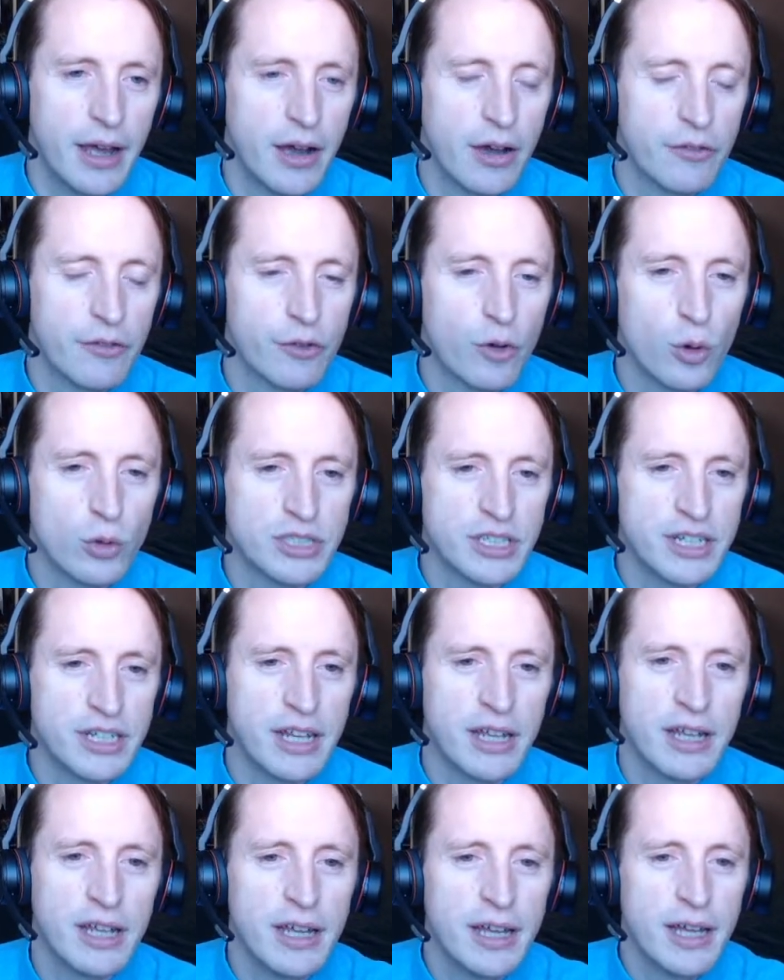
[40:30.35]
Of course,
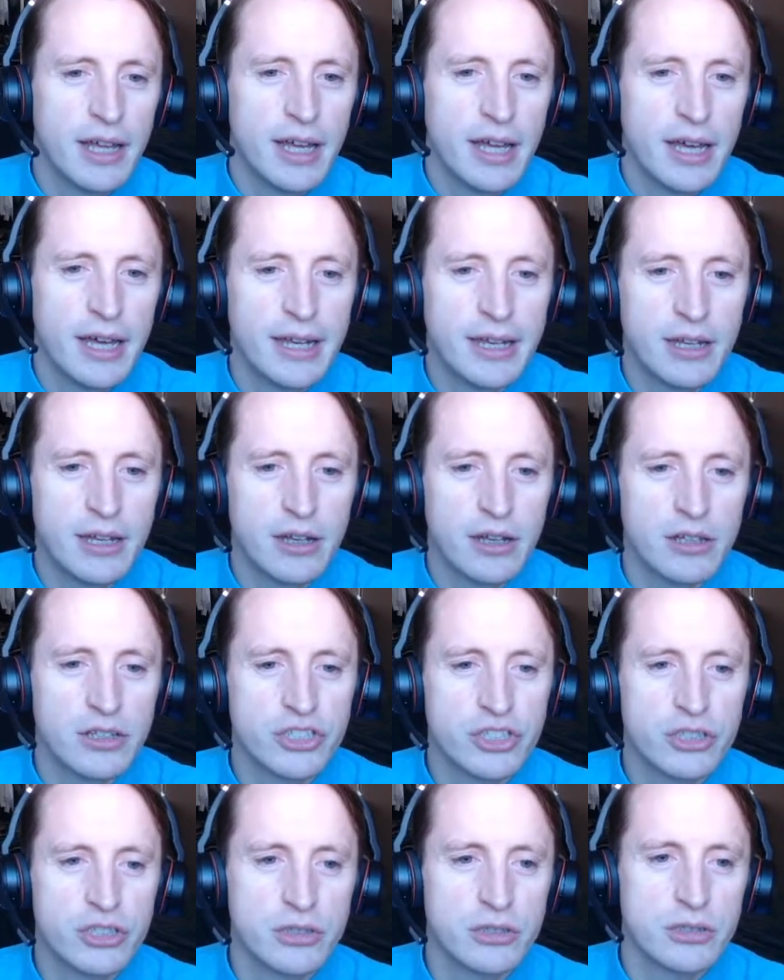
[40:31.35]
it
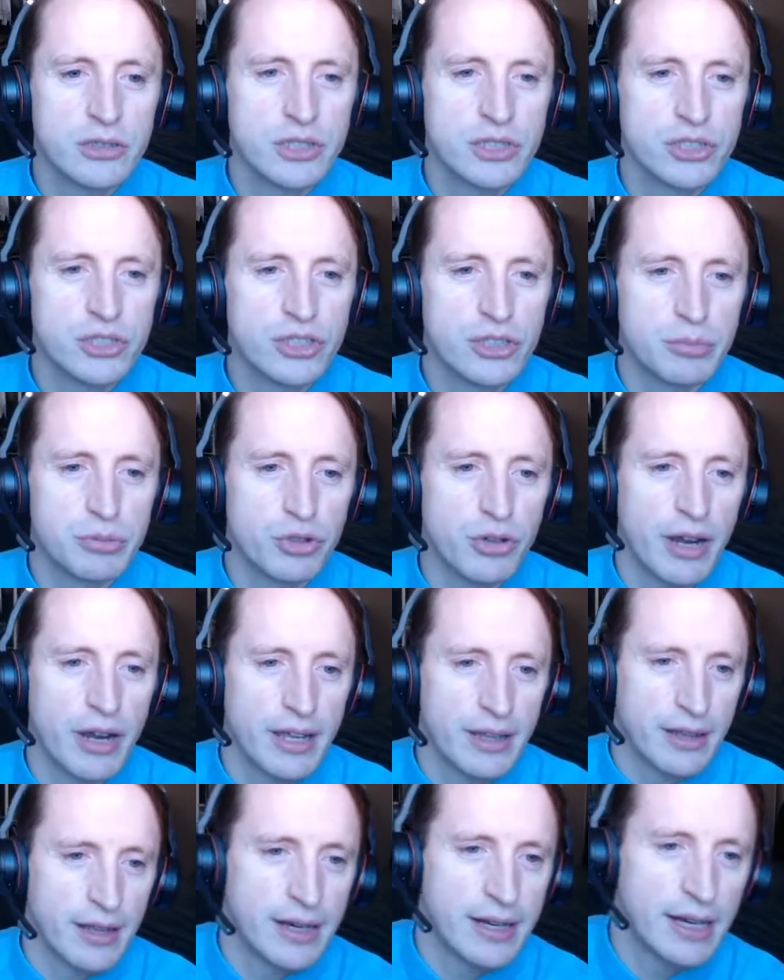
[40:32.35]
does
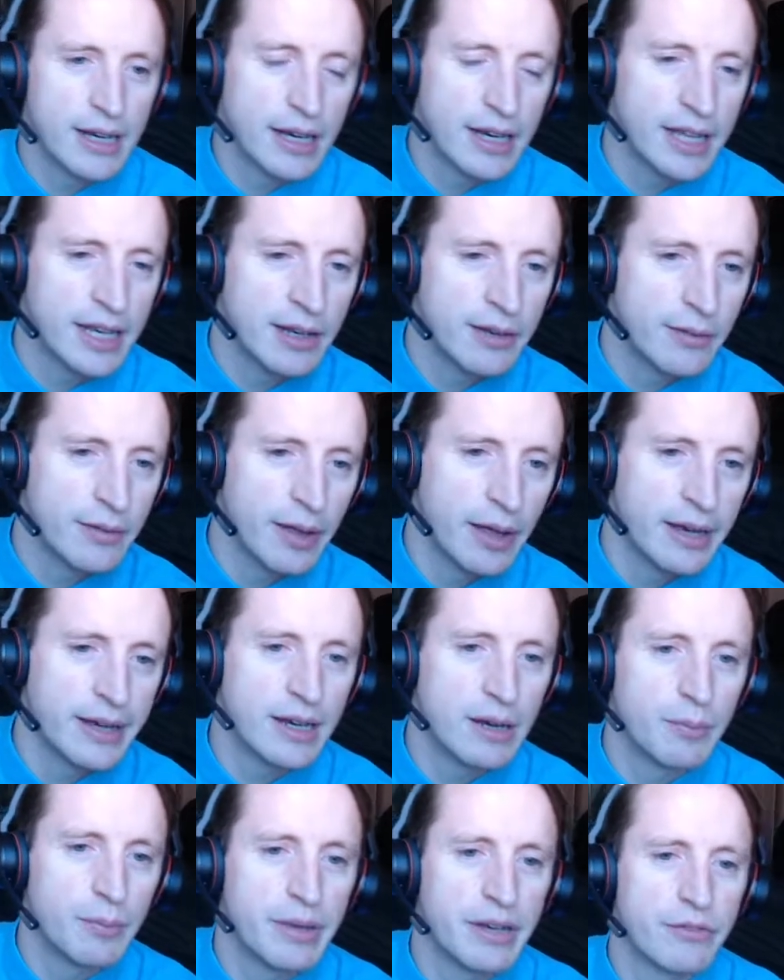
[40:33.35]
subtract a
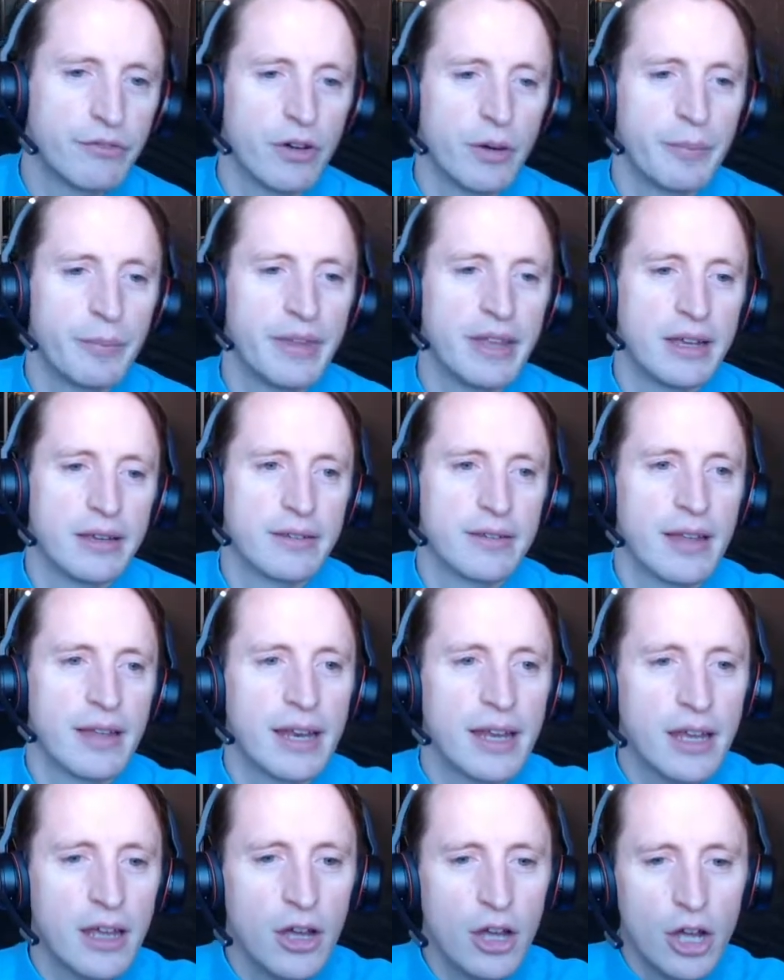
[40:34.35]
little bit from the
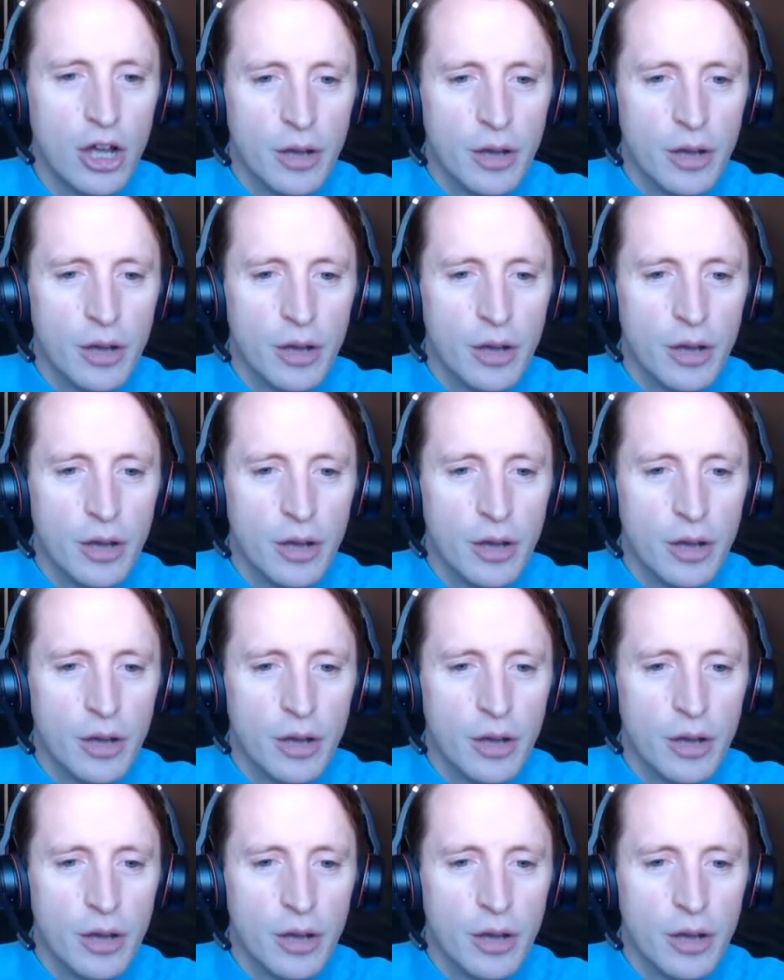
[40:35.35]
aesthetic,